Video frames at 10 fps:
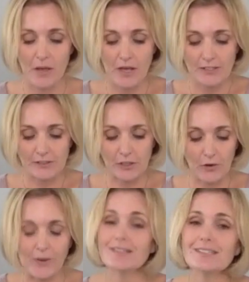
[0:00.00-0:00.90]

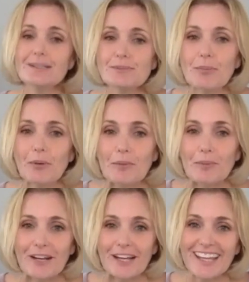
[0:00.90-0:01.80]
So it seems
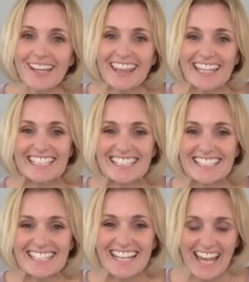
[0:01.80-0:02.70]
appropriate that
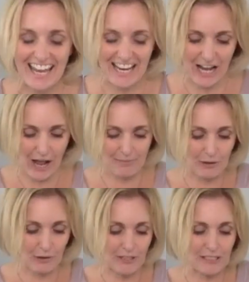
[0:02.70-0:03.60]
today I'm
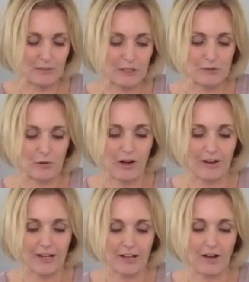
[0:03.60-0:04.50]
going to be
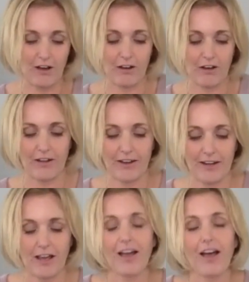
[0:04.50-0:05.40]
drawing
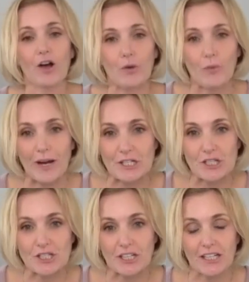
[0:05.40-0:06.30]
on a
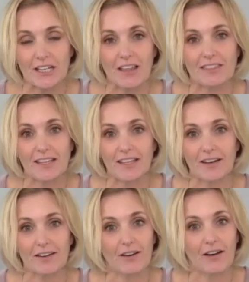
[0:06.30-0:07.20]
question that
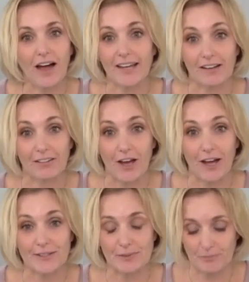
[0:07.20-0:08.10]
I get a
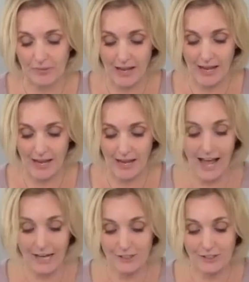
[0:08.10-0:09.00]
lot. And
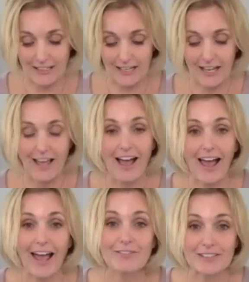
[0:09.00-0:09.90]
actually,
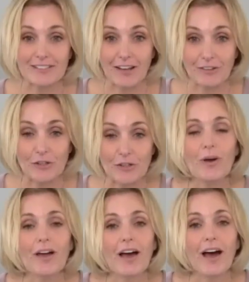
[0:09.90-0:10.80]
I have to tell you,
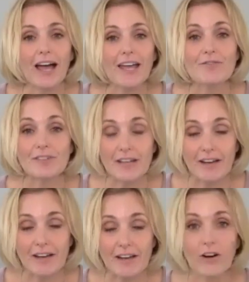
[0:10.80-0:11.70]
I have
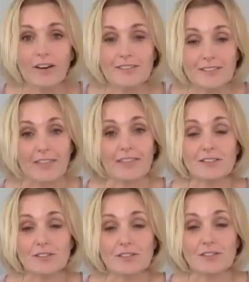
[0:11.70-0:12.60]
never done
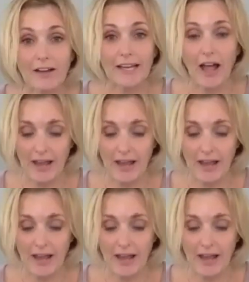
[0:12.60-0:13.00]
this drawing.